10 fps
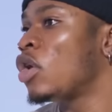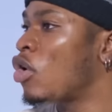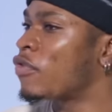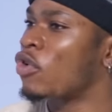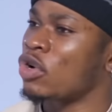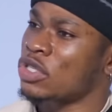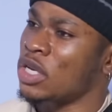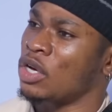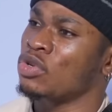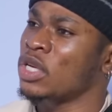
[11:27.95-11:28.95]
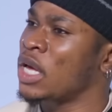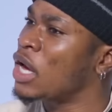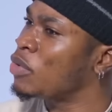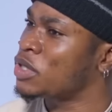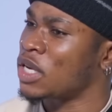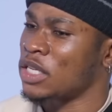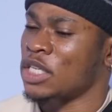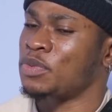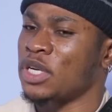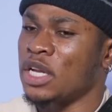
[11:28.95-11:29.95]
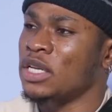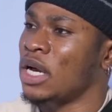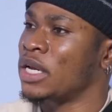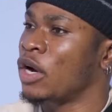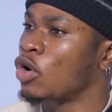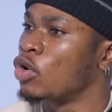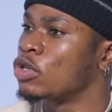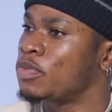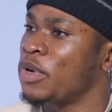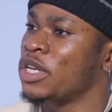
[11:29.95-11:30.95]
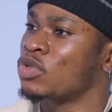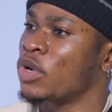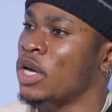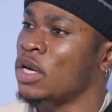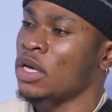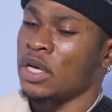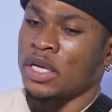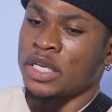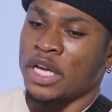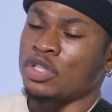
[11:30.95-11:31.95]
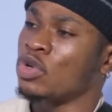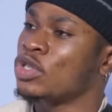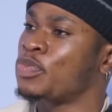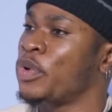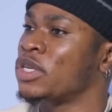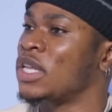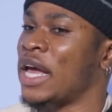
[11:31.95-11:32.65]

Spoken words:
Of course, now you get upset, especially in an enclosed place where there's no space.